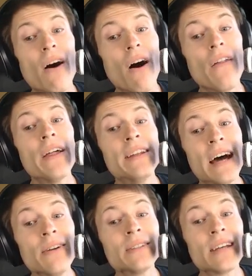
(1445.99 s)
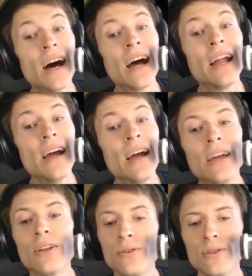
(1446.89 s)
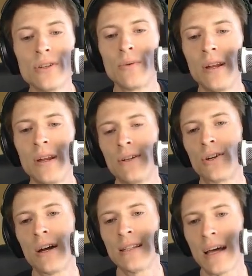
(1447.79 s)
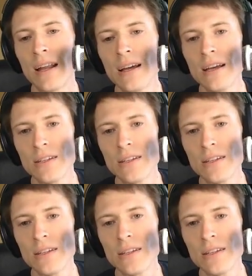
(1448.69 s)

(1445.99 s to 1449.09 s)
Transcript: on the downside, he'll lose his queen if he tries that.